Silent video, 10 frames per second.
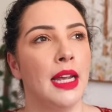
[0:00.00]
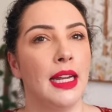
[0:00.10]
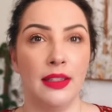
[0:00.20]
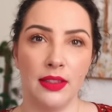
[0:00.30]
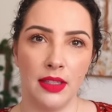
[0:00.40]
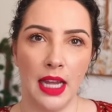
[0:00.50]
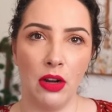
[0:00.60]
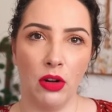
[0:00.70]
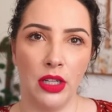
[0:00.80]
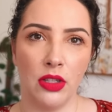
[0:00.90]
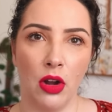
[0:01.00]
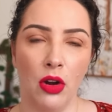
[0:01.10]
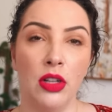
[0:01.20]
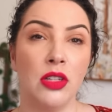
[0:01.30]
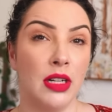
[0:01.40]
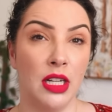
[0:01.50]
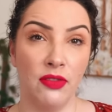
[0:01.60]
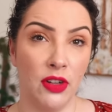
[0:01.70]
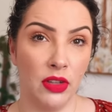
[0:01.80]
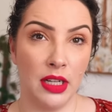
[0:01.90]
it's set on its own, so I didn't
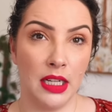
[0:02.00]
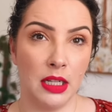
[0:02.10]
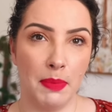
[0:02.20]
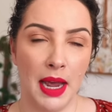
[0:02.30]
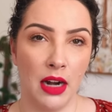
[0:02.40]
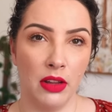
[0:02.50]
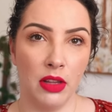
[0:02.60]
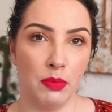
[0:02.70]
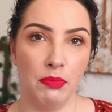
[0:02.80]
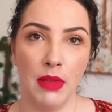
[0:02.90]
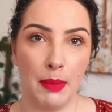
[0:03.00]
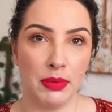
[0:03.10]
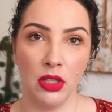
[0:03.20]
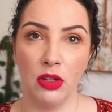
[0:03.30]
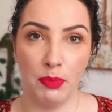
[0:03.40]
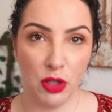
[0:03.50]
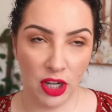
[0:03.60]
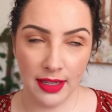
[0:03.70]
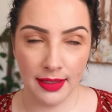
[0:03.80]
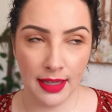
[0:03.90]
feel the need to powder the absolute
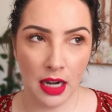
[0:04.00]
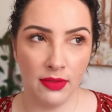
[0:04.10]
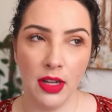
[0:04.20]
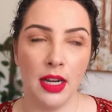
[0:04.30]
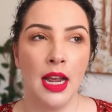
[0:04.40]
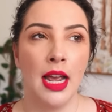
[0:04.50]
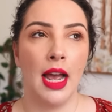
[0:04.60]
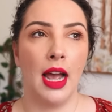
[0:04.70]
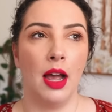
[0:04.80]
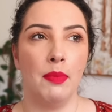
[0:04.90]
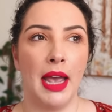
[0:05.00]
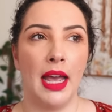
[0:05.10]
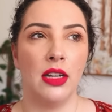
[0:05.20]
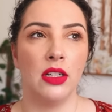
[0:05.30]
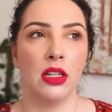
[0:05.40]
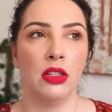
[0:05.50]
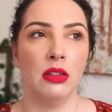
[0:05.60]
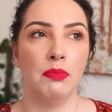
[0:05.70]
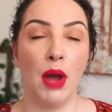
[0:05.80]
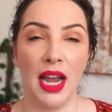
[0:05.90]
bejesus out of it. And
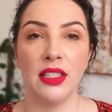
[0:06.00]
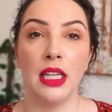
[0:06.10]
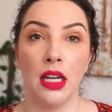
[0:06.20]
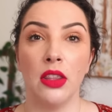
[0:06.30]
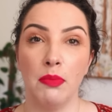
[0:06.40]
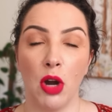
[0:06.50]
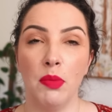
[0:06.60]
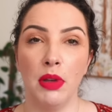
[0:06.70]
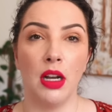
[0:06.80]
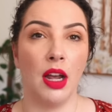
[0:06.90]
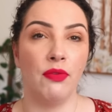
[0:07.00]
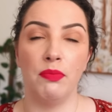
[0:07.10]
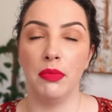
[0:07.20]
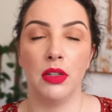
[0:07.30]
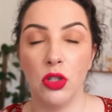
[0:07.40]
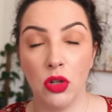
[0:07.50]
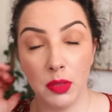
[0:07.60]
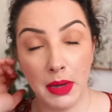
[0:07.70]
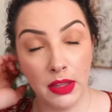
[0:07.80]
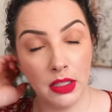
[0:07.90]
my skin at the moment, I've talked
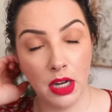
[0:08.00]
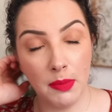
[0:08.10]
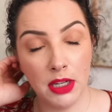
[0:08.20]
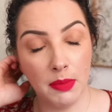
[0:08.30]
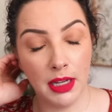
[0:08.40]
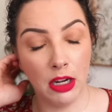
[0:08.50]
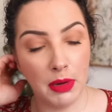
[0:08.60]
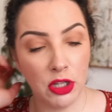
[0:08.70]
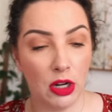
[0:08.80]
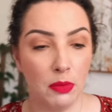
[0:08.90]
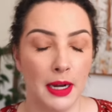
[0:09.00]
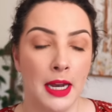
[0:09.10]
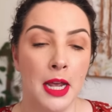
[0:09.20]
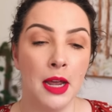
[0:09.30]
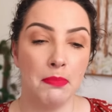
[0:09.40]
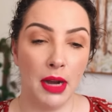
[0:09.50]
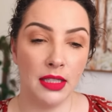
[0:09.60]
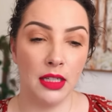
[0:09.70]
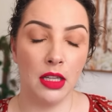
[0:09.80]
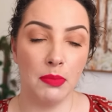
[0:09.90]
about this time and time again on my channel, but my
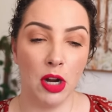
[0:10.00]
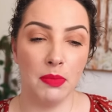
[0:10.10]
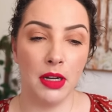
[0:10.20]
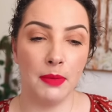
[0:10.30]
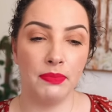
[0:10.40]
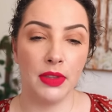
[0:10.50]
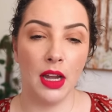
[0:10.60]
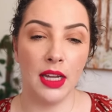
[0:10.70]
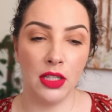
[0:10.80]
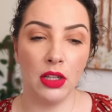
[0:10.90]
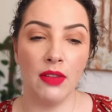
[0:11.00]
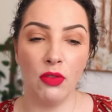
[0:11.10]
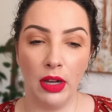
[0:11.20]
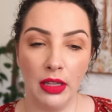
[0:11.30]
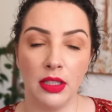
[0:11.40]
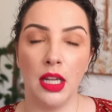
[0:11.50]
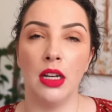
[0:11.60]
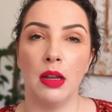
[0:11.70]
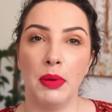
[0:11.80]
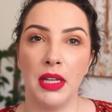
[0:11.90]
skin at the moment, I still have oily
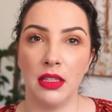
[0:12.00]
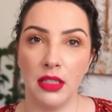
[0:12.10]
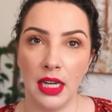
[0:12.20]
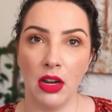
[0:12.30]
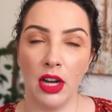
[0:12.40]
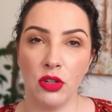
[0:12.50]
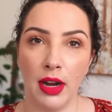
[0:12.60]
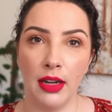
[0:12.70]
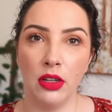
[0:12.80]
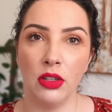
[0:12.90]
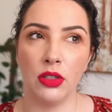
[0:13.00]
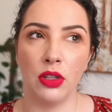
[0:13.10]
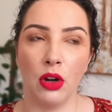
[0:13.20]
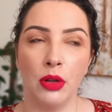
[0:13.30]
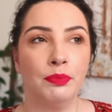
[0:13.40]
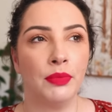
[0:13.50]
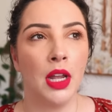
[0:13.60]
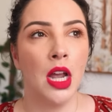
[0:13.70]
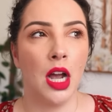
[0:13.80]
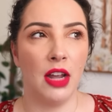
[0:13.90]
skin, but it's dehydrated. So
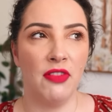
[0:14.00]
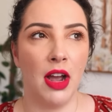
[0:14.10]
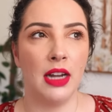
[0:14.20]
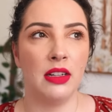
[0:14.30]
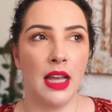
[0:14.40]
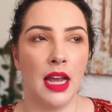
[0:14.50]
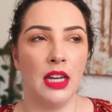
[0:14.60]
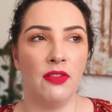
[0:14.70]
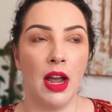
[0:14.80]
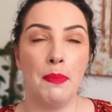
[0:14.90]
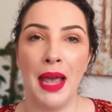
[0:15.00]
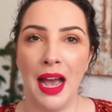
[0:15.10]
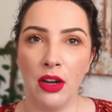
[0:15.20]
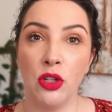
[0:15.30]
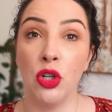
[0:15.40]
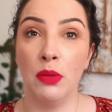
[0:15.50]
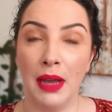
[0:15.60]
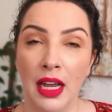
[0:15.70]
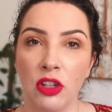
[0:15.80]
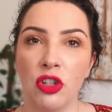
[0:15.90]
I find that if I powder too
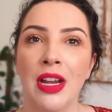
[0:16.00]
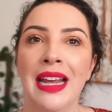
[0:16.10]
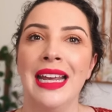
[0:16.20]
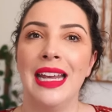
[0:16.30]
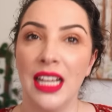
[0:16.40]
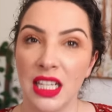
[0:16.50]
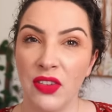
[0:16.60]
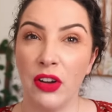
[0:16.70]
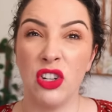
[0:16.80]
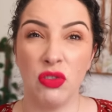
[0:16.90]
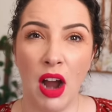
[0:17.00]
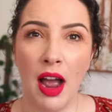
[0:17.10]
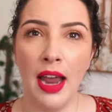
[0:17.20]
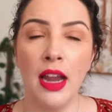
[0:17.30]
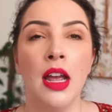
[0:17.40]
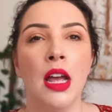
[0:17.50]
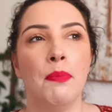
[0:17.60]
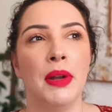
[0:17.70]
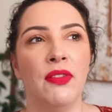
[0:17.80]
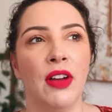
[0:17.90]
much, it gets very dry.
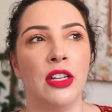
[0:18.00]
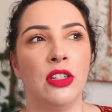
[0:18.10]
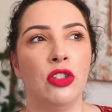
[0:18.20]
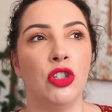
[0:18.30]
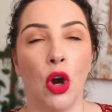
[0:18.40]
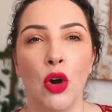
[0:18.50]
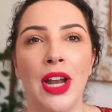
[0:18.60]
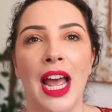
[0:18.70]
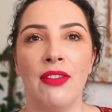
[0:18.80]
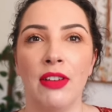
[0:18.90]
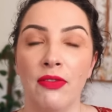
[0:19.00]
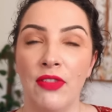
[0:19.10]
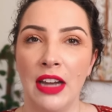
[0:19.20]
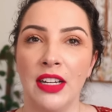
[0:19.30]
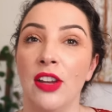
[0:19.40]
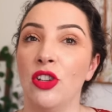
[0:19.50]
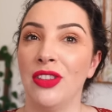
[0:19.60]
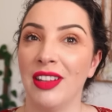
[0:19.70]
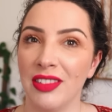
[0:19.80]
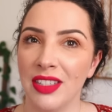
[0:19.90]
But if I don't have a foundation
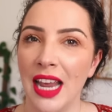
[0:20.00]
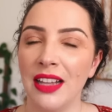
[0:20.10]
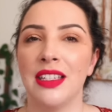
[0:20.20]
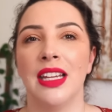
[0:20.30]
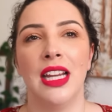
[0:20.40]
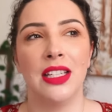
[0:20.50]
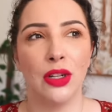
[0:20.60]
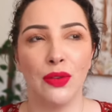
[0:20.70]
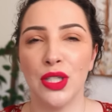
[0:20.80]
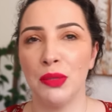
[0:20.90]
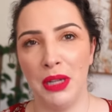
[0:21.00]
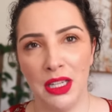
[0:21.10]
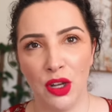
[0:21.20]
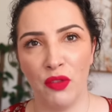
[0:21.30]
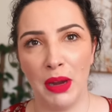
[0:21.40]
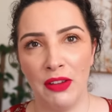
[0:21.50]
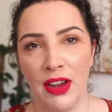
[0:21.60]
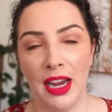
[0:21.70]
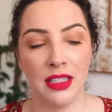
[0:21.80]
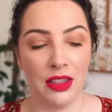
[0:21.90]
that sets, it sort of smears off my
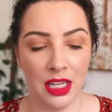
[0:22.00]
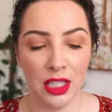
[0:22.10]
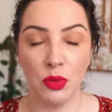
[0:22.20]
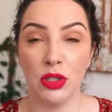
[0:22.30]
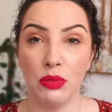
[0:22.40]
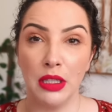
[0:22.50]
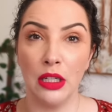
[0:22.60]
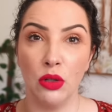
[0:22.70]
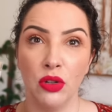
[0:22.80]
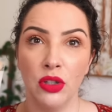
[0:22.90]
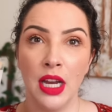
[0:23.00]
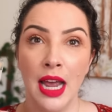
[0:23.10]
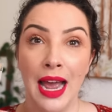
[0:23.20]
face. This was really good